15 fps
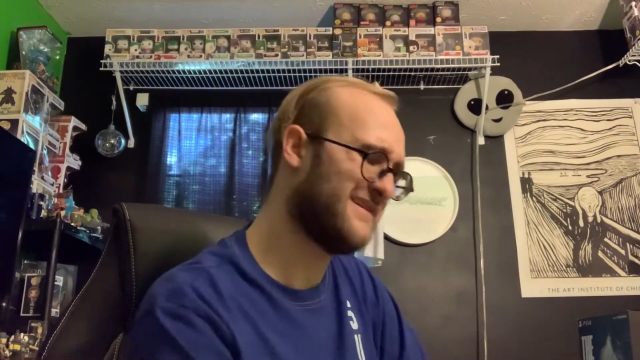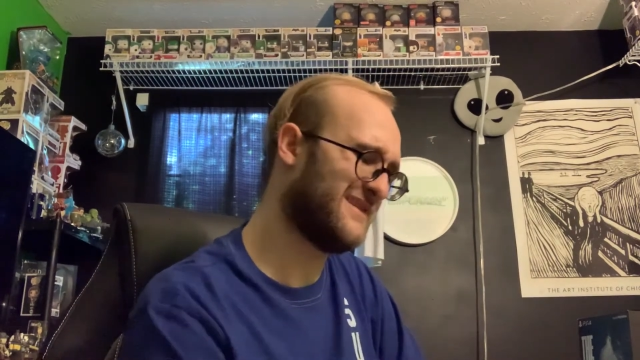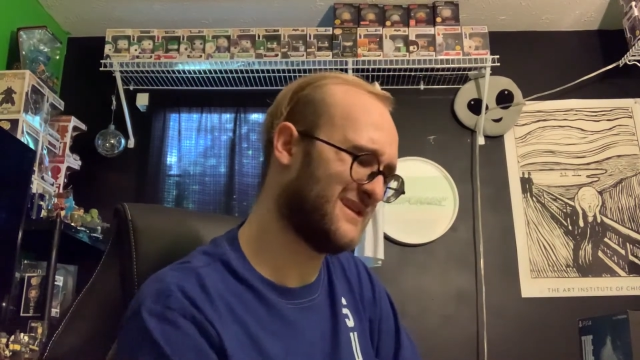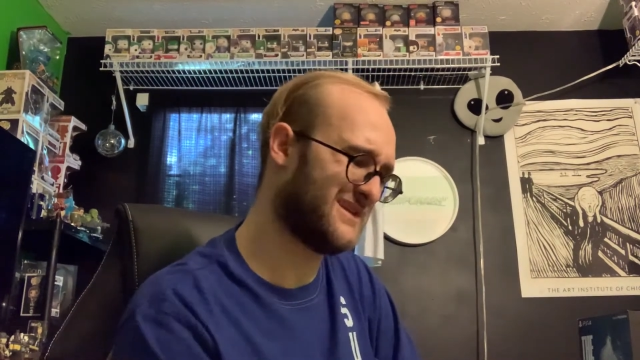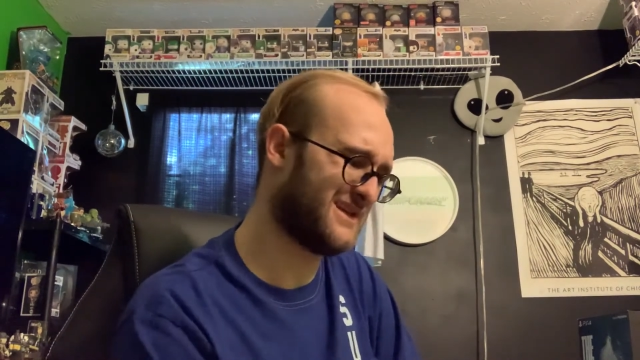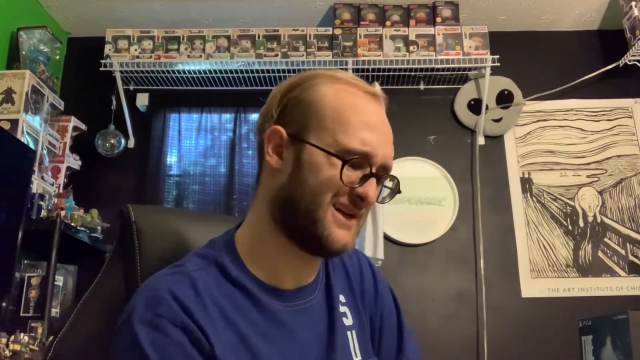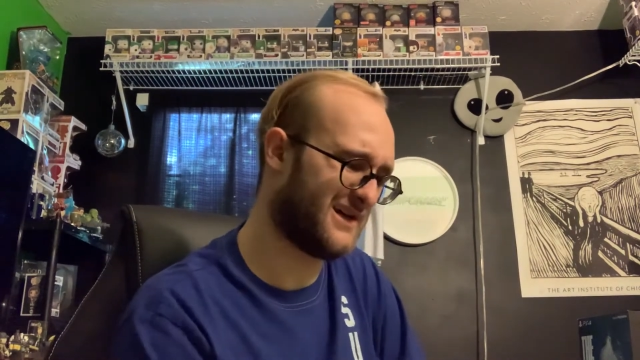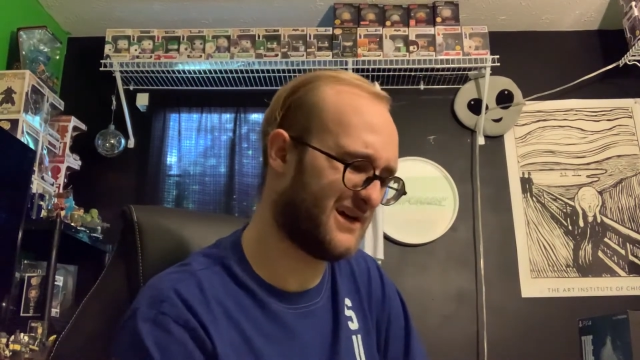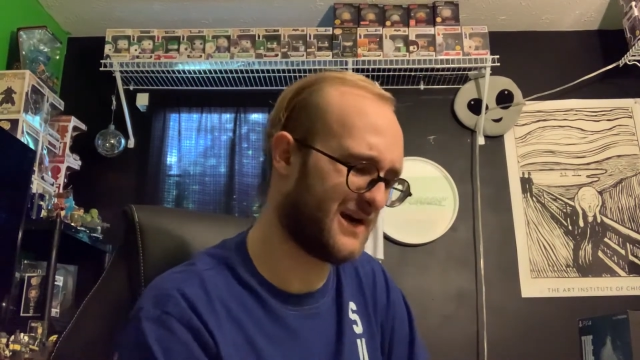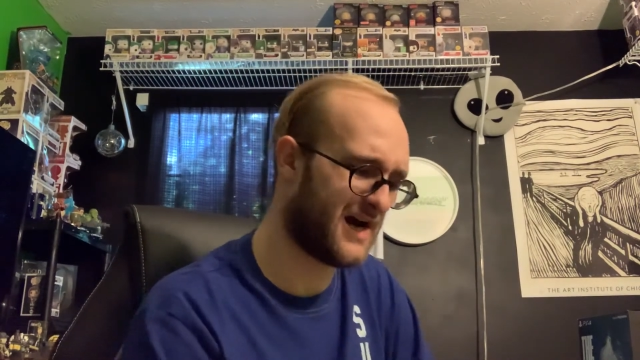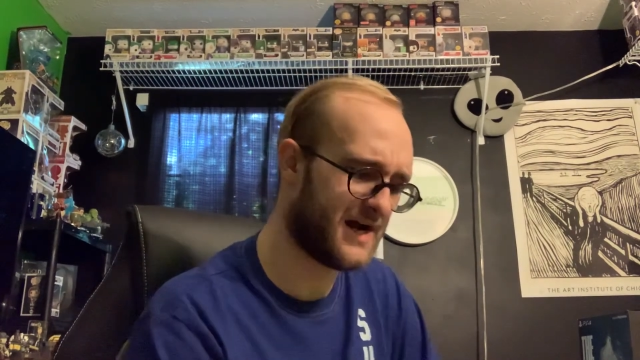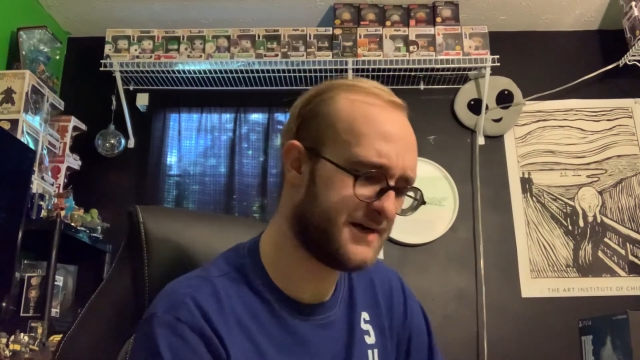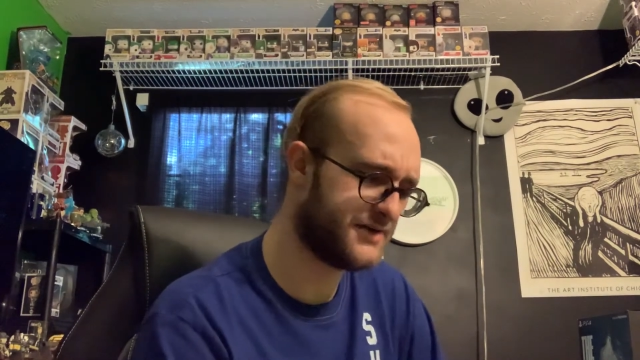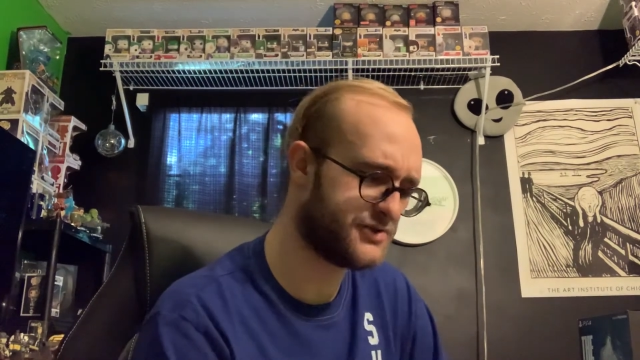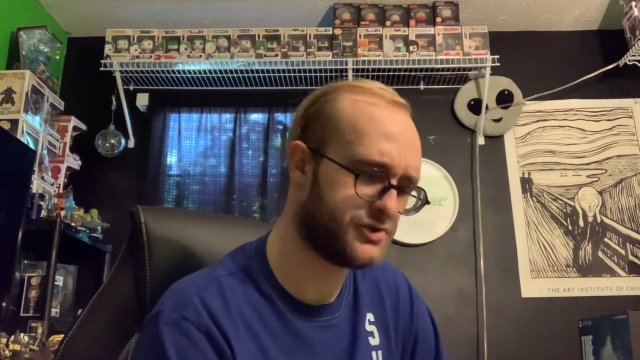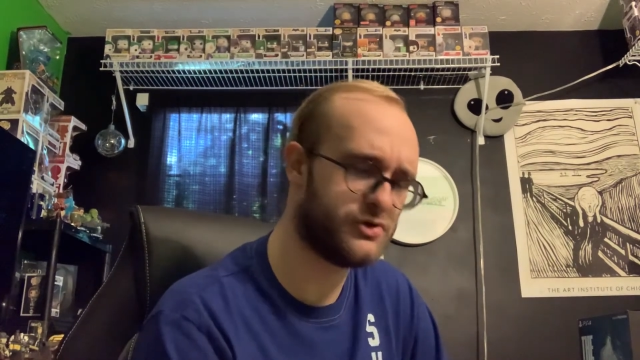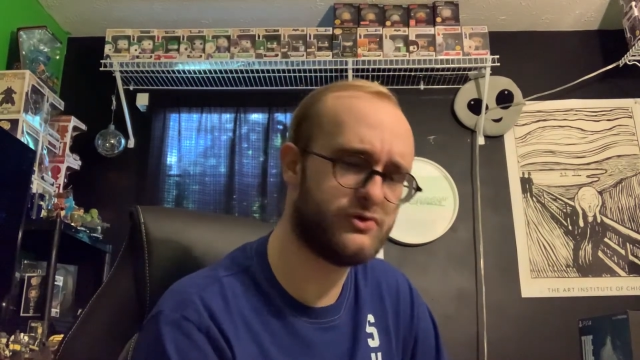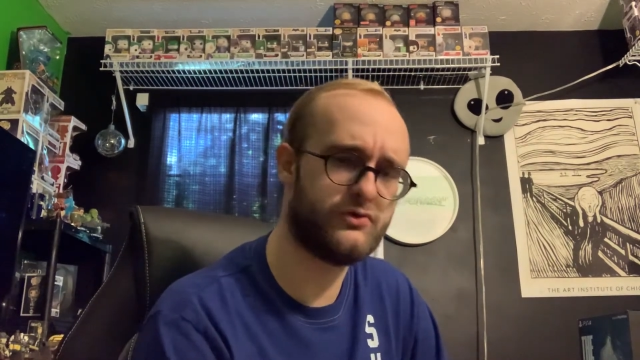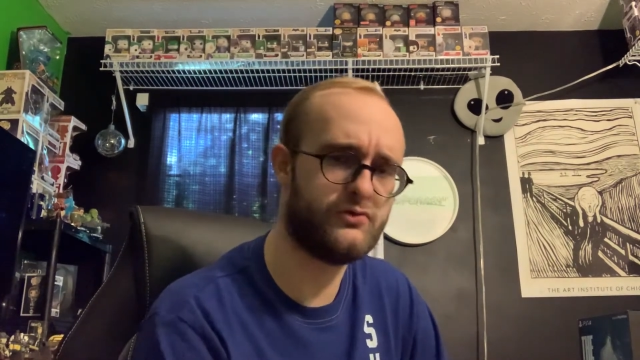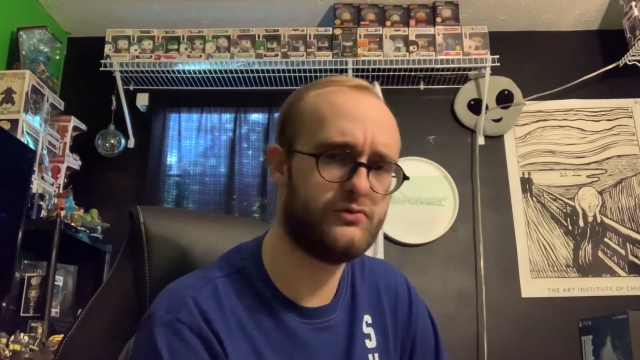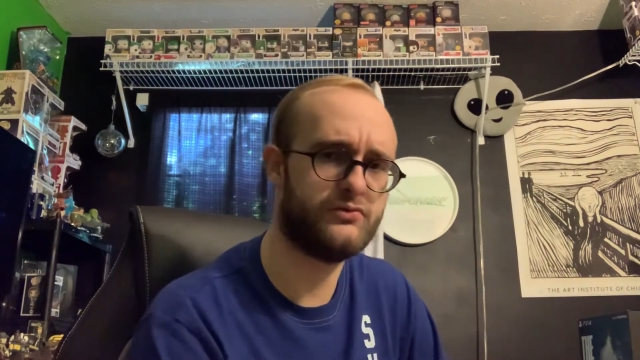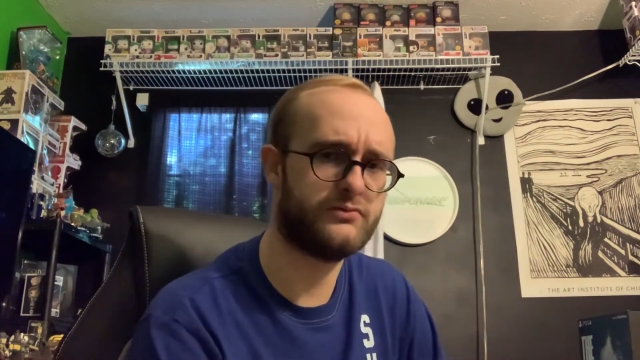that's kind of
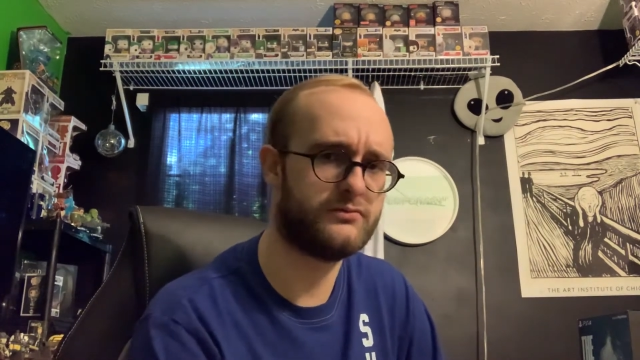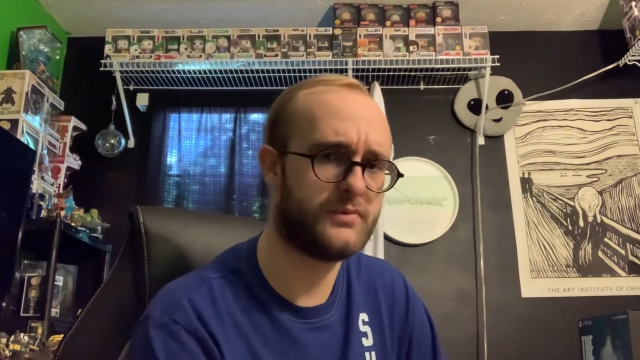true.